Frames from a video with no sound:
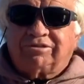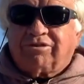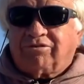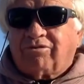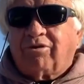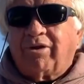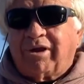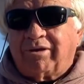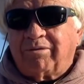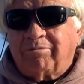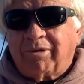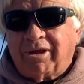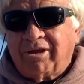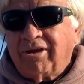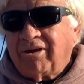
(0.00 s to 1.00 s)
to throw at them, to
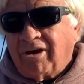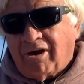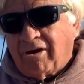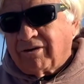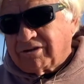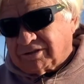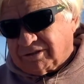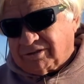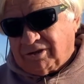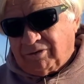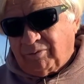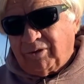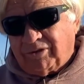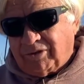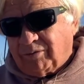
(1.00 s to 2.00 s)
be honest
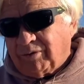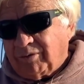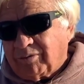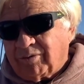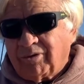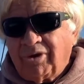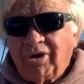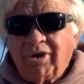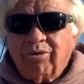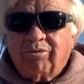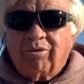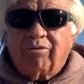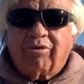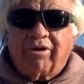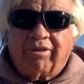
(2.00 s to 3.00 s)
with you, when we're,
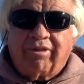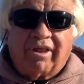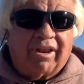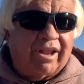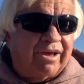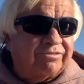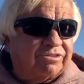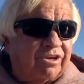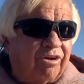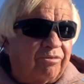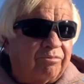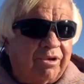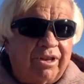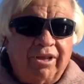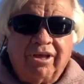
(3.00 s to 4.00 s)
we're running that live scope.
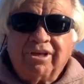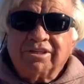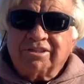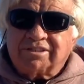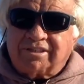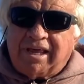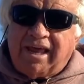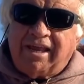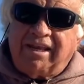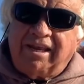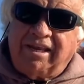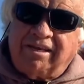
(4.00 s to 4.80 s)
But standing